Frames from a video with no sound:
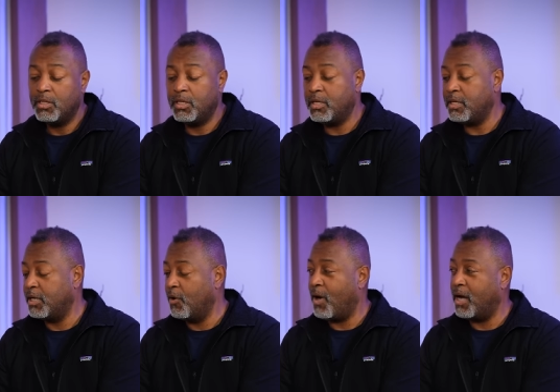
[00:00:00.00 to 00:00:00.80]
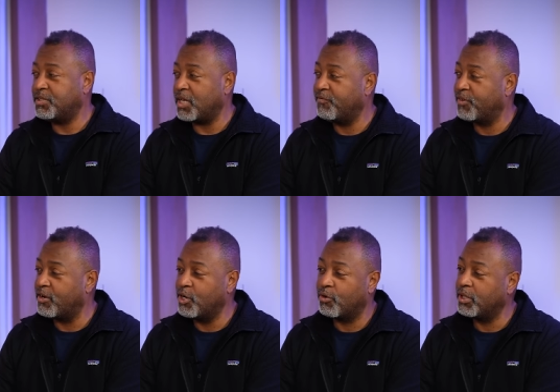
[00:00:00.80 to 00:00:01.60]
The you know I said
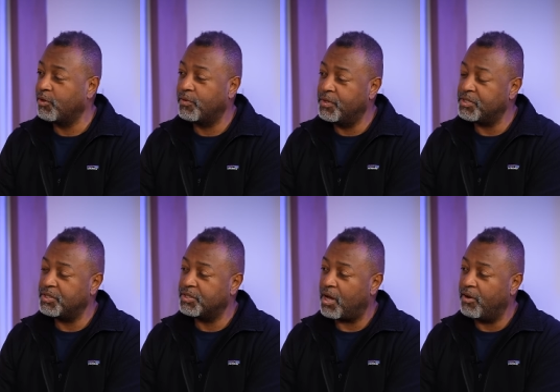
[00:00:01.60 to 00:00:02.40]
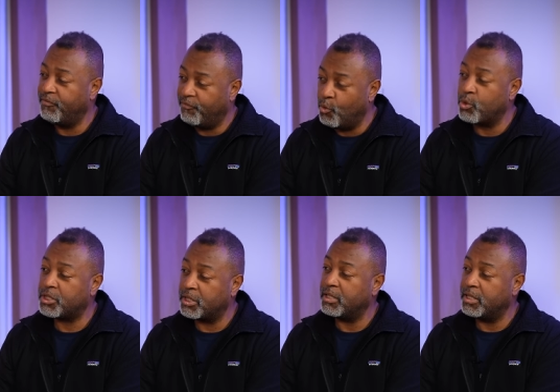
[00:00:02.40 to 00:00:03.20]
very early on, this is
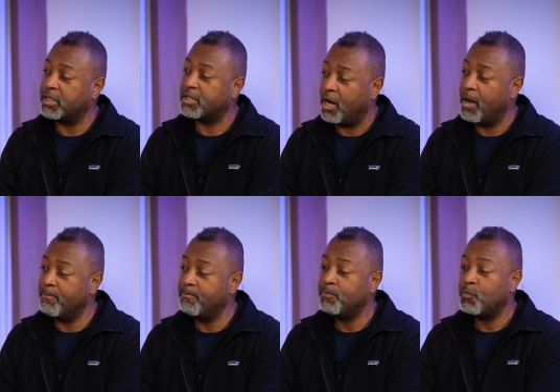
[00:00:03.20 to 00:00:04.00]
unfortunately a time